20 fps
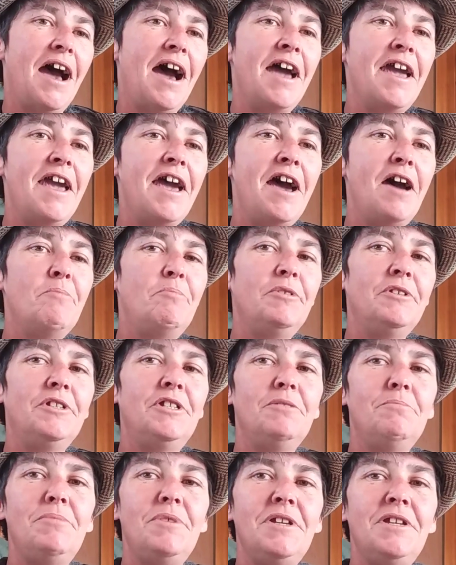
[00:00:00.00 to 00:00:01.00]
happen
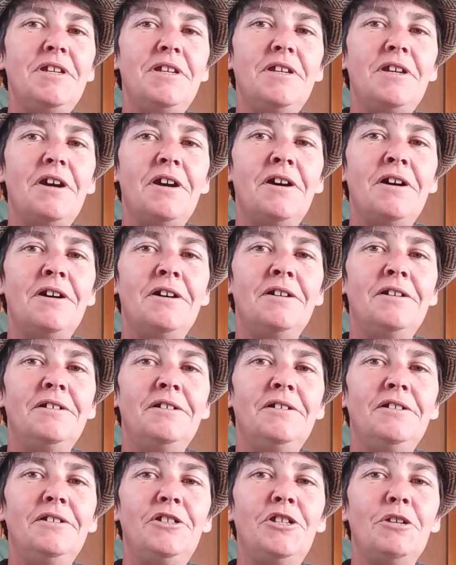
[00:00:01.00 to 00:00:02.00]
to be
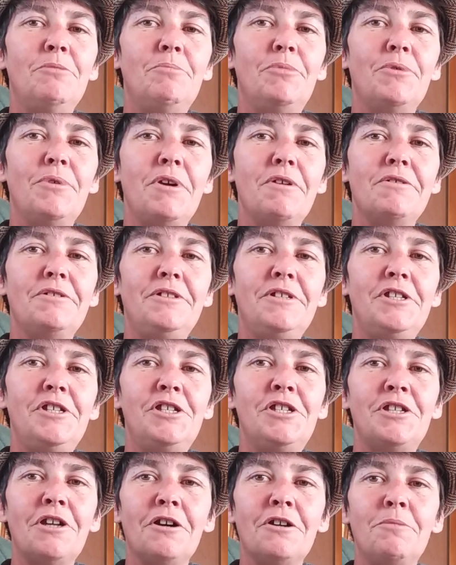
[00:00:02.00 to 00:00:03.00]
temporarily
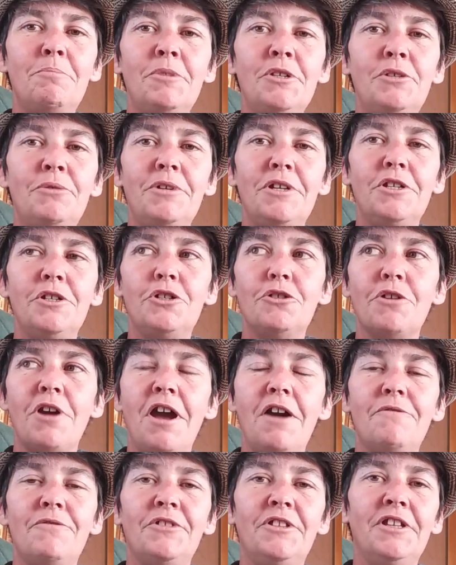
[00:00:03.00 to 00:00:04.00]
stuck between
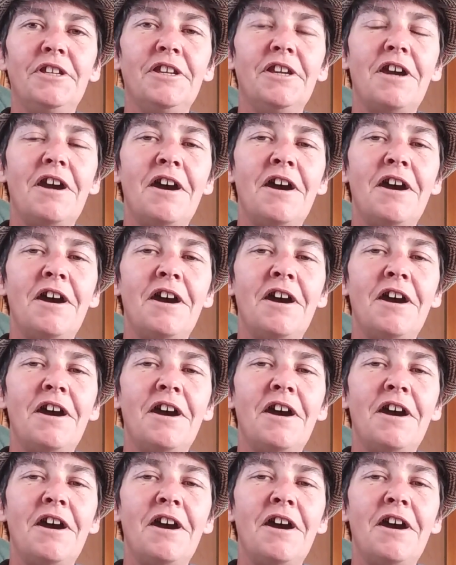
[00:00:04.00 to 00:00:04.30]
traveling.